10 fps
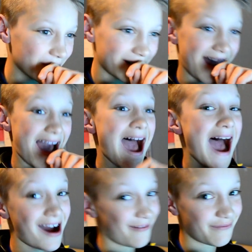and a
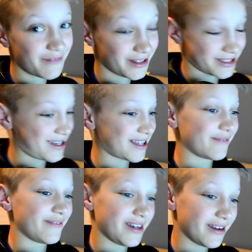half for this length
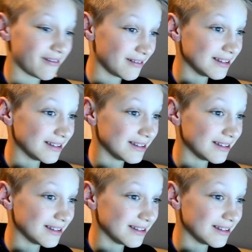video.